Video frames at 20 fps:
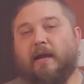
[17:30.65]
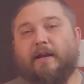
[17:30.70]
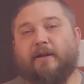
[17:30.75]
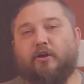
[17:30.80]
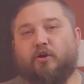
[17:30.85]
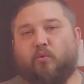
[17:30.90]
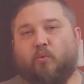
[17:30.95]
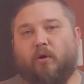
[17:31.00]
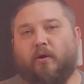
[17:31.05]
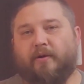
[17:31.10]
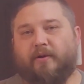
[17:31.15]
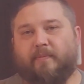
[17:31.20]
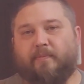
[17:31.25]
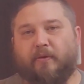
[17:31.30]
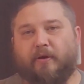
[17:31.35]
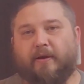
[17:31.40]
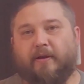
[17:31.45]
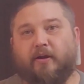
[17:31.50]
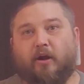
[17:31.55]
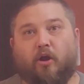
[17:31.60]
and you're wanting to
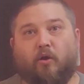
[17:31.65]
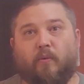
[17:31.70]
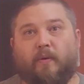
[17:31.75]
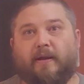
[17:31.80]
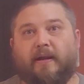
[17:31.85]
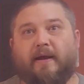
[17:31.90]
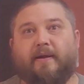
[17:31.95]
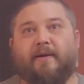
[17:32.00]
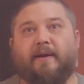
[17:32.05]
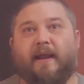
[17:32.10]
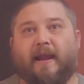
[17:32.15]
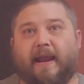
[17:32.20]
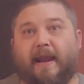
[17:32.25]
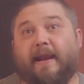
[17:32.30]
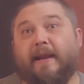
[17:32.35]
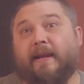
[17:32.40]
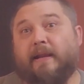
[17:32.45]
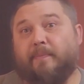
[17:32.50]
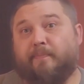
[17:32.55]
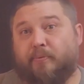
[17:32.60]
bring it all the way down to
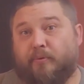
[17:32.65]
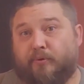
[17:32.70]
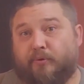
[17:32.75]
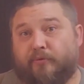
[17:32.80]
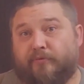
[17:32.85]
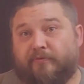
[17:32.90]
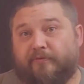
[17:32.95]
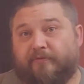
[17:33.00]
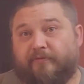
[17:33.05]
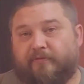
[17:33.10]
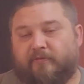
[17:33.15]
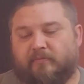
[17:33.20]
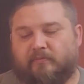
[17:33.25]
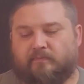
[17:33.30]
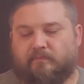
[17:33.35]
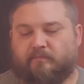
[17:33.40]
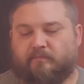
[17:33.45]
80 proof,